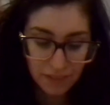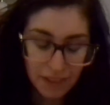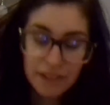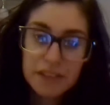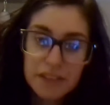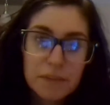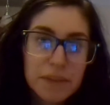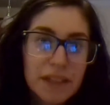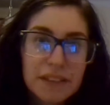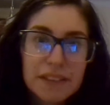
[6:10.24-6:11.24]
Oh, there's so
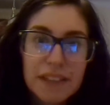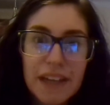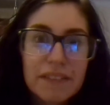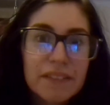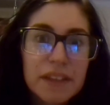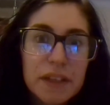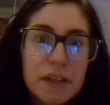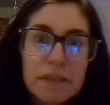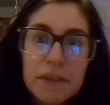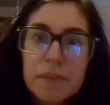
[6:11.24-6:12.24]
many others, I can't even think
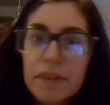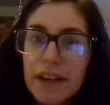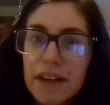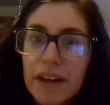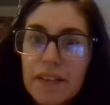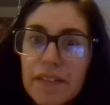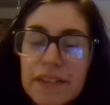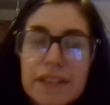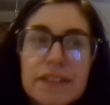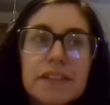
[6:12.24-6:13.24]
of them right now.
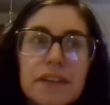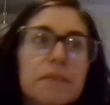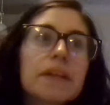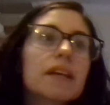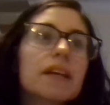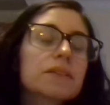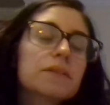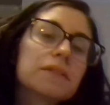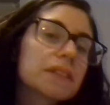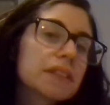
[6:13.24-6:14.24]
There's so many
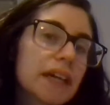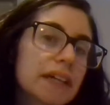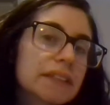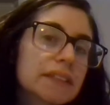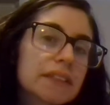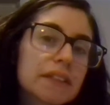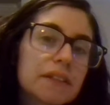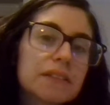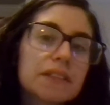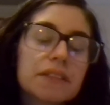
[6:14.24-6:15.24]
schools in Texas to
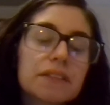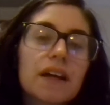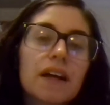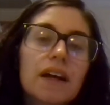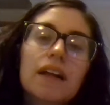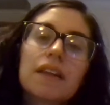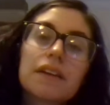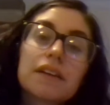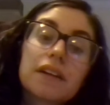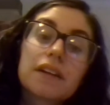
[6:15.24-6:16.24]
go to
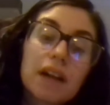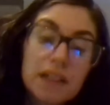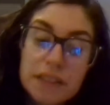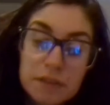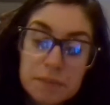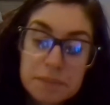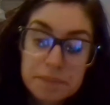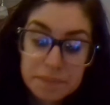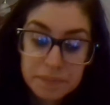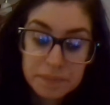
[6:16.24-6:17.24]
that are awesome.